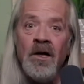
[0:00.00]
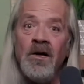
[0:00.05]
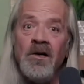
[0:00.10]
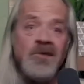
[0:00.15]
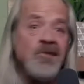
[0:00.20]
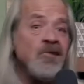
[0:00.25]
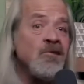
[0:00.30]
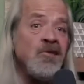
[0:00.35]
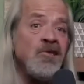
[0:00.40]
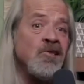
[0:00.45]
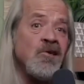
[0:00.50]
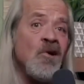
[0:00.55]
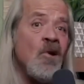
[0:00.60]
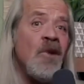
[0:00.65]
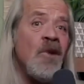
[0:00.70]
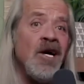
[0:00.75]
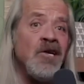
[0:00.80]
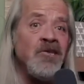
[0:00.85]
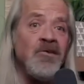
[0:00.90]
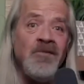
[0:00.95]
So just go
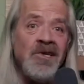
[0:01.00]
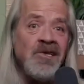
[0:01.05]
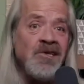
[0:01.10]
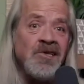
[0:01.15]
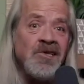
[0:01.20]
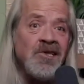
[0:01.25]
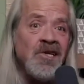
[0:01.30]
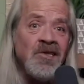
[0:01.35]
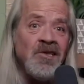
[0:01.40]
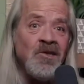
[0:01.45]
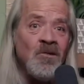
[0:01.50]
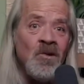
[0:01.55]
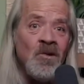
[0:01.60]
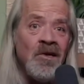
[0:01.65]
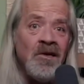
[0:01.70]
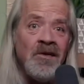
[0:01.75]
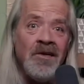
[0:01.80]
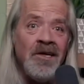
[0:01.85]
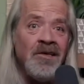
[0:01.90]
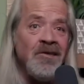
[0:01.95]
about your business as you
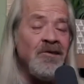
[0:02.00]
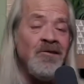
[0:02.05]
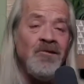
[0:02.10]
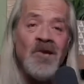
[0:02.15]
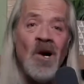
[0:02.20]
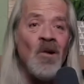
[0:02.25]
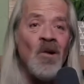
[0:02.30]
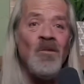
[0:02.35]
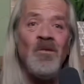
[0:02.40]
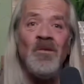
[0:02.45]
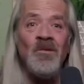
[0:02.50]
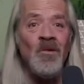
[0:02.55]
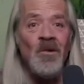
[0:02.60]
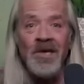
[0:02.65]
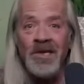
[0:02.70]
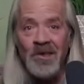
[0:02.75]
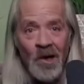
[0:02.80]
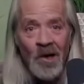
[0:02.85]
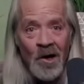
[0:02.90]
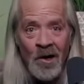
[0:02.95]
would, and don't
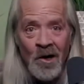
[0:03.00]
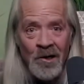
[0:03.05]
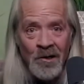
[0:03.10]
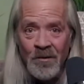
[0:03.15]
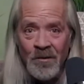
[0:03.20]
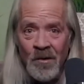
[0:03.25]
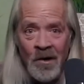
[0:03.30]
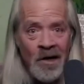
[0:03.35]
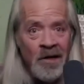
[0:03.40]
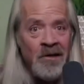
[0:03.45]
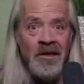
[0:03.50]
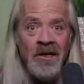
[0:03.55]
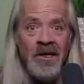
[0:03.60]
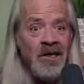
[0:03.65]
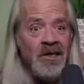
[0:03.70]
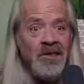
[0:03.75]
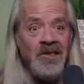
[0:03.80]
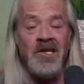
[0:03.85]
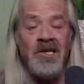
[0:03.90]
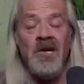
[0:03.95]
regard what
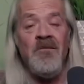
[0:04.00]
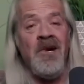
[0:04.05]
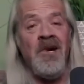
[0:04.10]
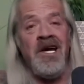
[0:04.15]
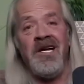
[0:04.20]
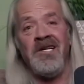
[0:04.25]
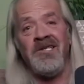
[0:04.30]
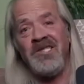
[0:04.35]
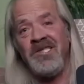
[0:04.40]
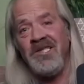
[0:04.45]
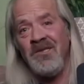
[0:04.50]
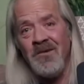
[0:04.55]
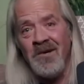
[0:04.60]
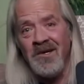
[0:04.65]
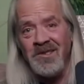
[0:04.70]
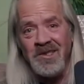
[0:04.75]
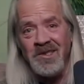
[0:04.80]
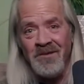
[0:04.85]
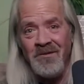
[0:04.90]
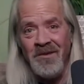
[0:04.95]
commands she
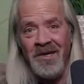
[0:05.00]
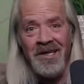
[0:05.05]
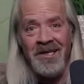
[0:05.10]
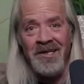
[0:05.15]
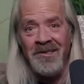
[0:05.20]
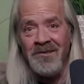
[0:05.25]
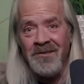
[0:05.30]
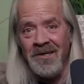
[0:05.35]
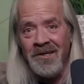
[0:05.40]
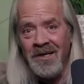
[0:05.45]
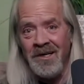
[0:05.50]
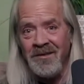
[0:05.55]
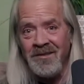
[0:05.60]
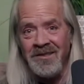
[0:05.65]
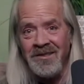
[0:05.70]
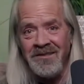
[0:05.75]
wants to make in your house.